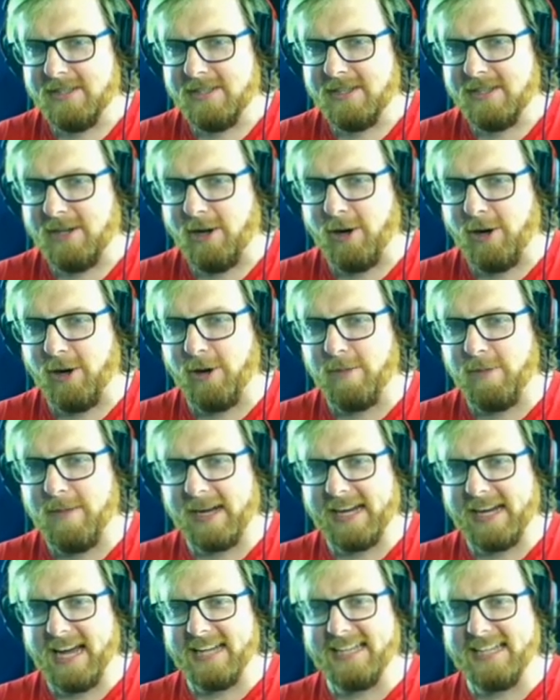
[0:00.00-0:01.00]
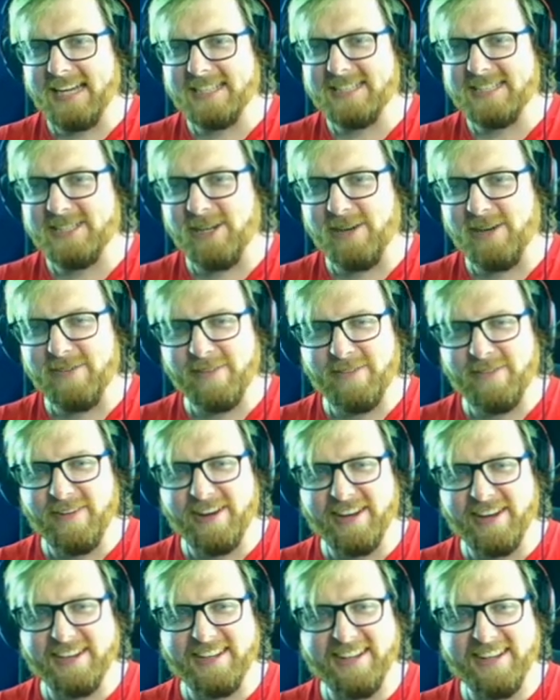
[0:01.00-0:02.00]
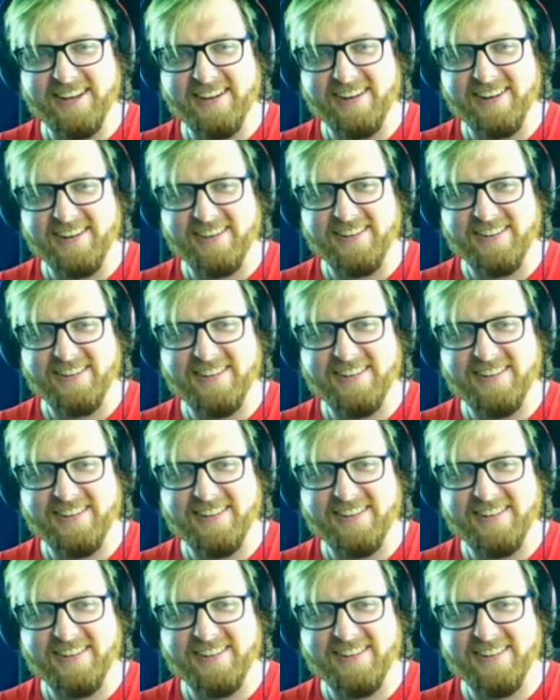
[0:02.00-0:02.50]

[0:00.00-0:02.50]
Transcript: Oh my god, that silver one. No.